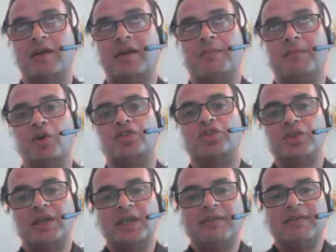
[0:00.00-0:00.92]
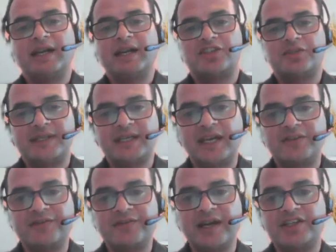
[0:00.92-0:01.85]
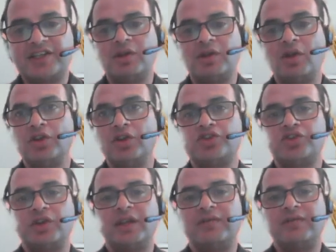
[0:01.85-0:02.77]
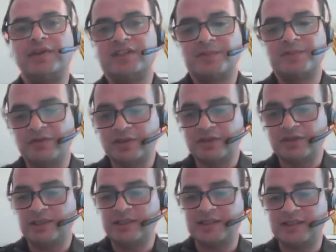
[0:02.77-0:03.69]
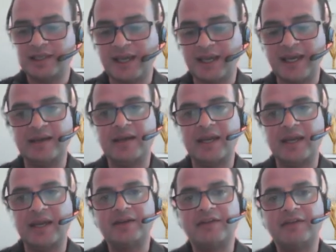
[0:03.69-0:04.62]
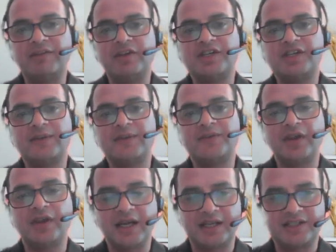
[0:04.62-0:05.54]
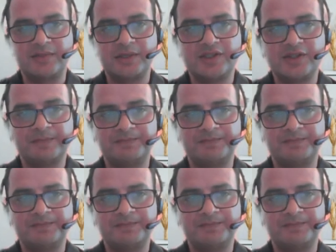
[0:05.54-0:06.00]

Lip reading: both to deliver customer satisfaction, but also to increase the profitability and revenue streams for your customers.